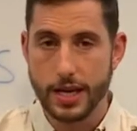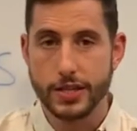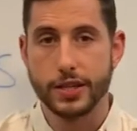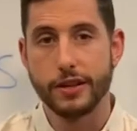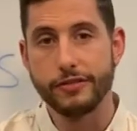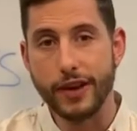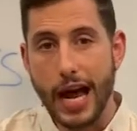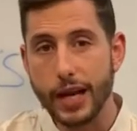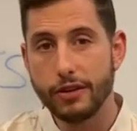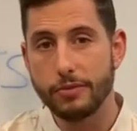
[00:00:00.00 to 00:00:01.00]
So the
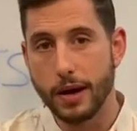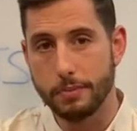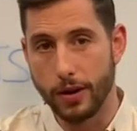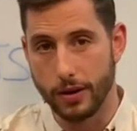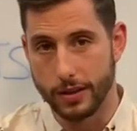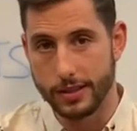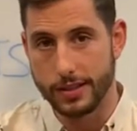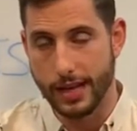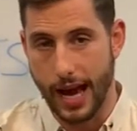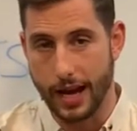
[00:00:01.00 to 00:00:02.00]
value of my
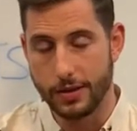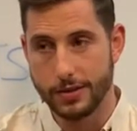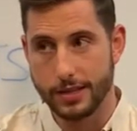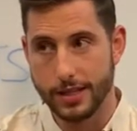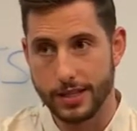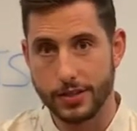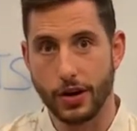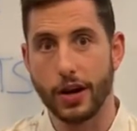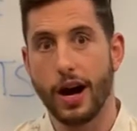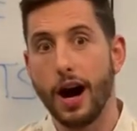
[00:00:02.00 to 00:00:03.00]
bond now has
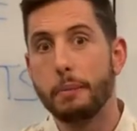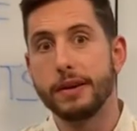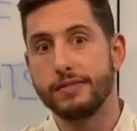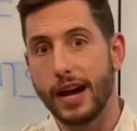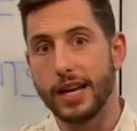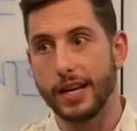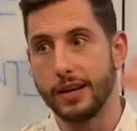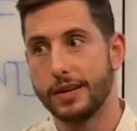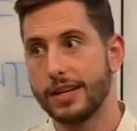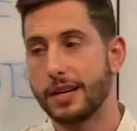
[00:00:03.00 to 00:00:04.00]
gone up in value
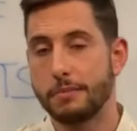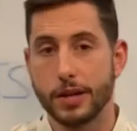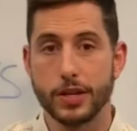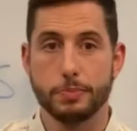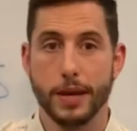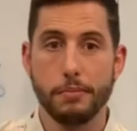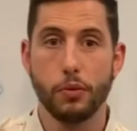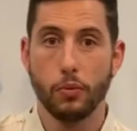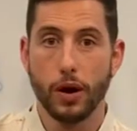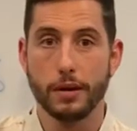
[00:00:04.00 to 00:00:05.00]
because
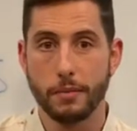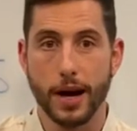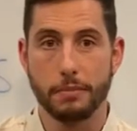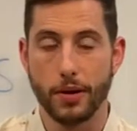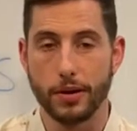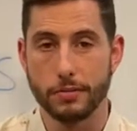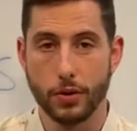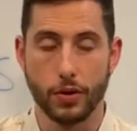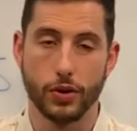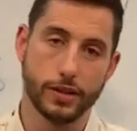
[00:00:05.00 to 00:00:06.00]
people want my bond
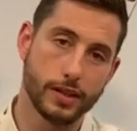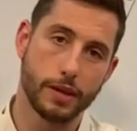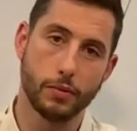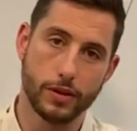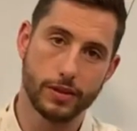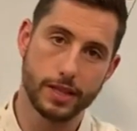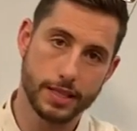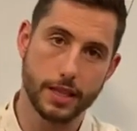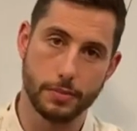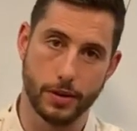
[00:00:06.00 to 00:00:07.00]
more than they want these
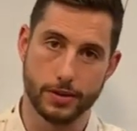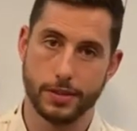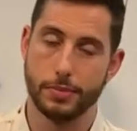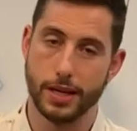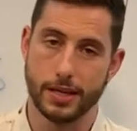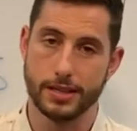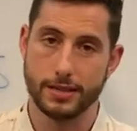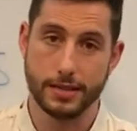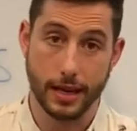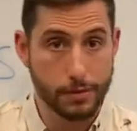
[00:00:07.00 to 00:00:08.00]
other bonds because
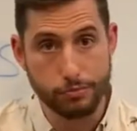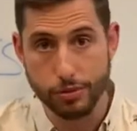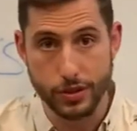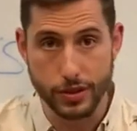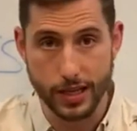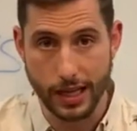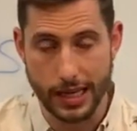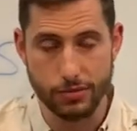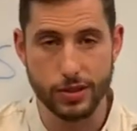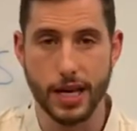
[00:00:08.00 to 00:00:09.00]
they're producing a
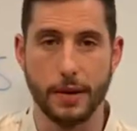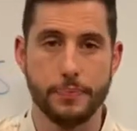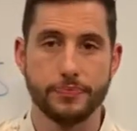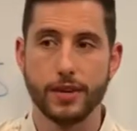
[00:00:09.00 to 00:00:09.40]
less return.